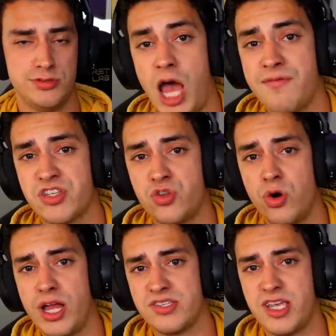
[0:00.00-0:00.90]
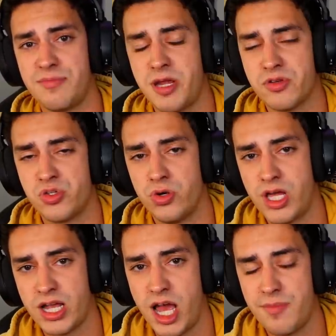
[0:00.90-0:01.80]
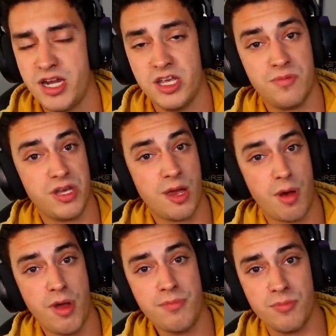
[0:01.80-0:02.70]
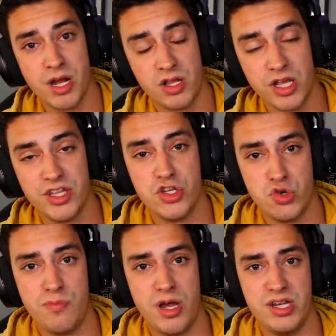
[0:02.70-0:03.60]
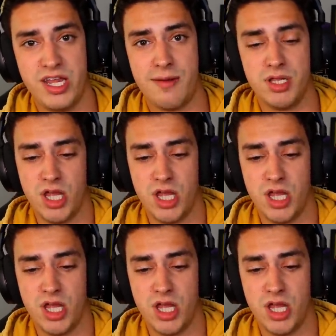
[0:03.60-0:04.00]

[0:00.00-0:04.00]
I have a store at sam tabor store dot com, and you can become a member by clicking the join button down